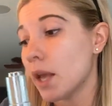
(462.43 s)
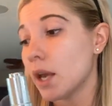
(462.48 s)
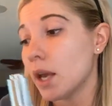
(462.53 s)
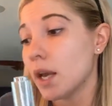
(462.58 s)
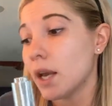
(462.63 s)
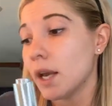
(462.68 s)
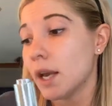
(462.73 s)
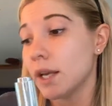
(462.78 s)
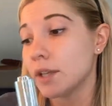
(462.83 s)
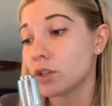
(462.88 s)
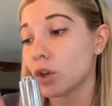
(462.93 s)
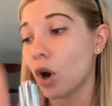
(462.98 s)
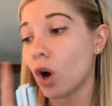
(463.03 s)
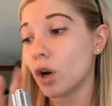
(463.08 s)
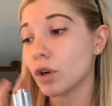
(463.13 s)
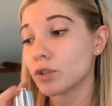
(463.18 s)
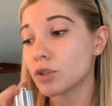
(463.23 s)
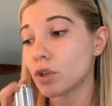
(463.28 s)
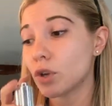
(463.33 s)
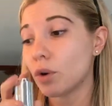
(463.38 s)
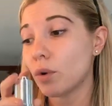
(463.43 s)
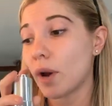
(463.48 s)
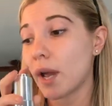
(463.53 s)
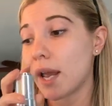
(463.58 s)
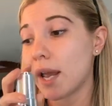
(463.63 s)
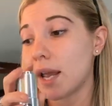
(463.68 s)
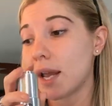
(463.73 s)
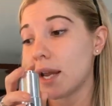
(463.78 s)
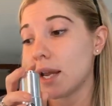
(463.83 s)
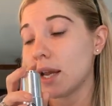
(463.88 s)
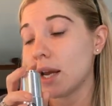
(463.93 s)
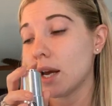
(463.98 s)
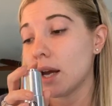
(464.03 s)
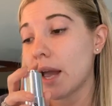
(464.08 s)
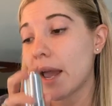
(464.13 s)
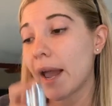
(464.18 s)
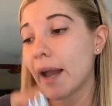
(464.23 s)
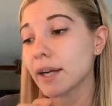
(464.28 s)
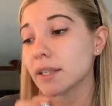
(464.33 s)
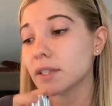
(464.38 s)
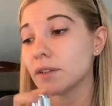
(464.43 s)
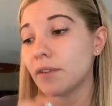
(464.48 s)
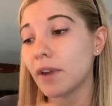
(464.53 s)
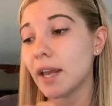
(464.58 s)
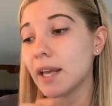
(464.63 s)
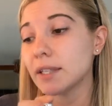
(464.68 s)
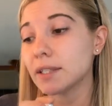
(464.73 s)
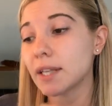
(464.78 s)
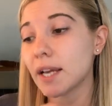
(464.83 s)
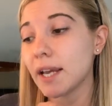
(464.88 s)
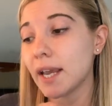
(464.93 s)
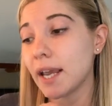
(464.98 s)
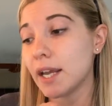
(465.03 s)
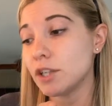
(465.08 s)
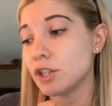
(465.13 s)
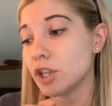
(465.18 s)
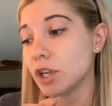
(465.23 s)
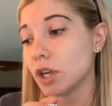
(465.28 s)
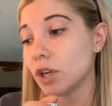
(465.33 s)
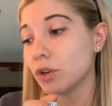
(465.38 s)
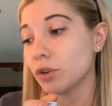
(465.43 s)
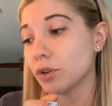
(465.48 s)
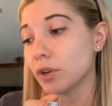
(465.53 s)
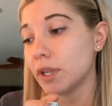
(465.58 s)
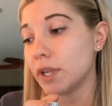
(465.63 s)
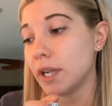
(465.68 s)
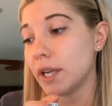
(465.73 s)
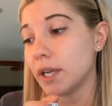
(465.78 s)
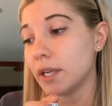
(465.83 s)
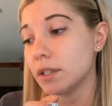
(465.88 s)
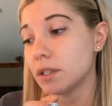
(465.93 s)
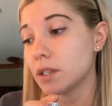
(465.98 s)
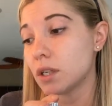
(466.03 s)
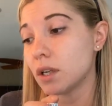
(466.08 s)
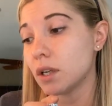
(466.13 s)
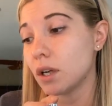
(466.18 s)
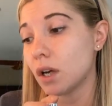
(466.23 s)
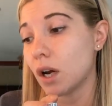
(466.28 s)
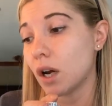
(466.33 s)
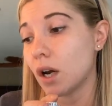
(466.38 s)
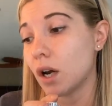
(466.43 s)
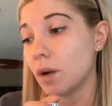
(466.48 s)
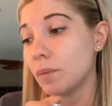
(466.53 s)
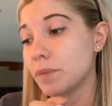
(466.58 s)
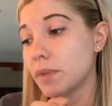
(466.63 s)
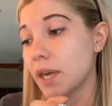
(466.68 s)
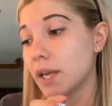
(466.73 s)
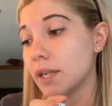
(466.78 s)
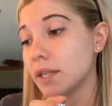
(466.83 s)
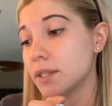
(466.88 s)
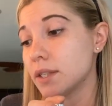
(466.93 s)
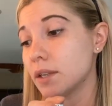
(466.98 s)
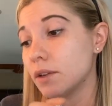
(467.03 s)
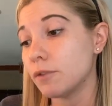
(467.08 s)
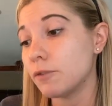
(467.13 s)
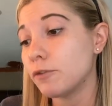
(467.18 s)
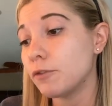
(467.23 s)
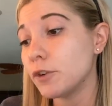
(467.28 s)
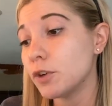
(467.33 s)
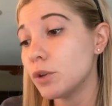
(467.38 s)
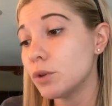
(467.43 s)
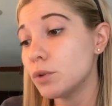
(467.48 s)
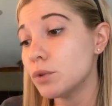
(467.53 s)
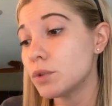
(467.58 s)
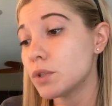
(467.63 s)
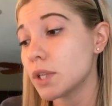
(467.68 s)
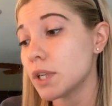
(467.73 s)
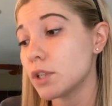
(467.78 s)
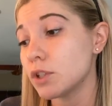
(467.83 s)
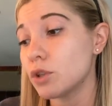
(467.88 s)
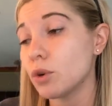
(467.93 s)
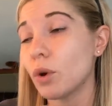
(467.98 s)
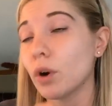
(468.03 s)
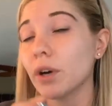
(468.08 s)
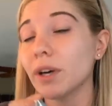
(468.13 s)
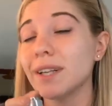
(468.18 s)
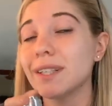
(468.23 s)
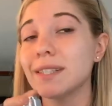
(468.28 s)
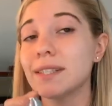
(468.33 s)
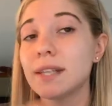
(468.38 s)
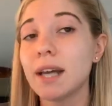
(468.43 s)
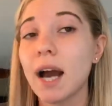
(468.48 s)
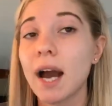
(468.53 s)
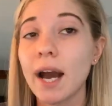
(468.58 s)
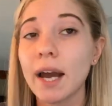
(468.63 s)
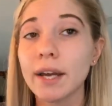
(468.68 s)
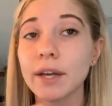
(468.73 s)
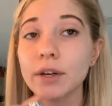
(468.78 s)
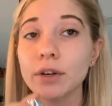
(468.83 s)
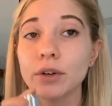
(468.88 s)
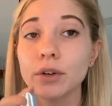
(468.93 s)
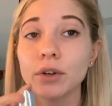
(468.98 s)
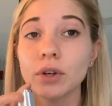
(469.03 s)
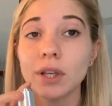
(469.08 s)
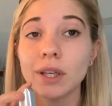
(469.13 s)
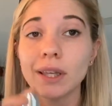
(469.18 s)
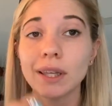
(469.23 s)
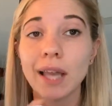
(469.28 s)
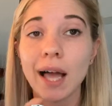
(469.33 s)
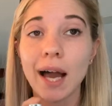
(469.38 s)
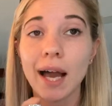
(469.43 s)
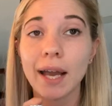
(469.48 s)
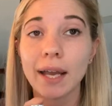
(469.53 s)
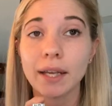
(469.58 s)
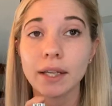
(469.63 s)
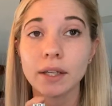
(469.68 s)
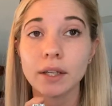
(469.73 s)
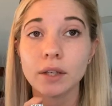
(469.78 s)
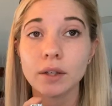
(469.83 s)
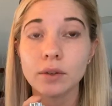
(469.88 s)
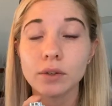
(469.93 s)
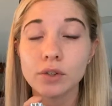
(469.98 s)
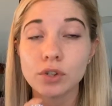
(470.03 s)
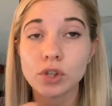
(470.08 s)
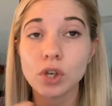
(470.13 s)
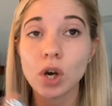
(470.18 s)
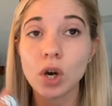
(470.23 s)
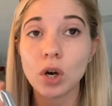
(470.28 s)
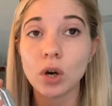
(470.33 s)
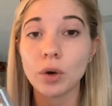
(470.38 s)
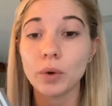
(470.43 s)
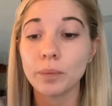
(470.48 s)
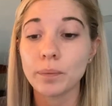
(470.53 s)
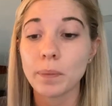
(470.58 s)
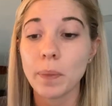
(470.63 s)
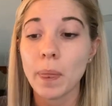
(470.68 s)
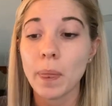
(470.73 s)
it's also a active anti-aging ingredient that is infused into our entire line. So